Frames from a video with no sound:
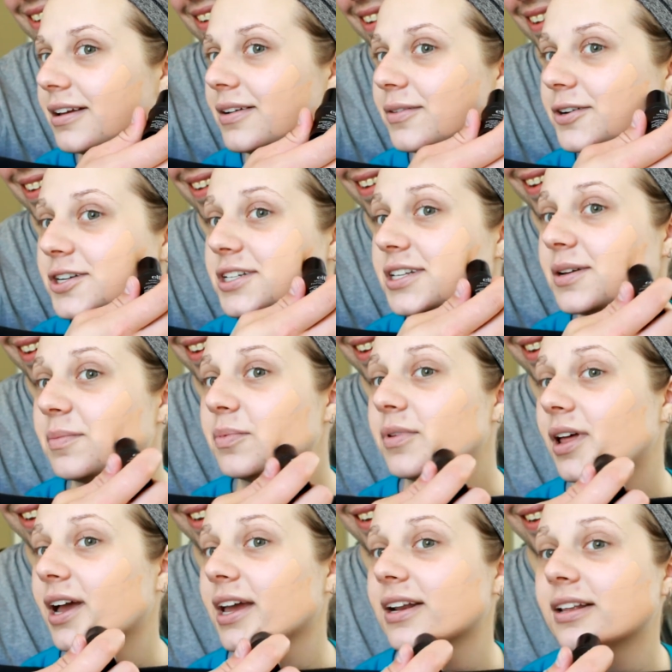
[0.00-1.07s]
We're just
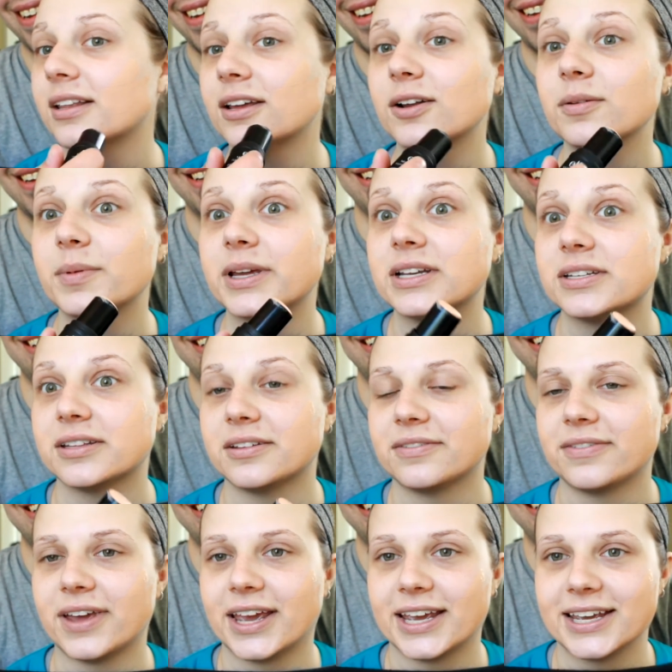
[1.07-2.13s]
applying a little bit to the
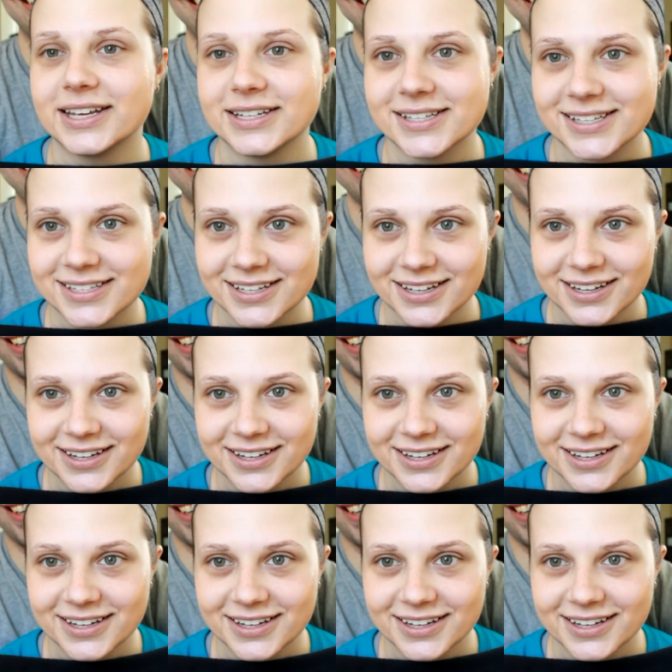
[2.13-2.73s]
face.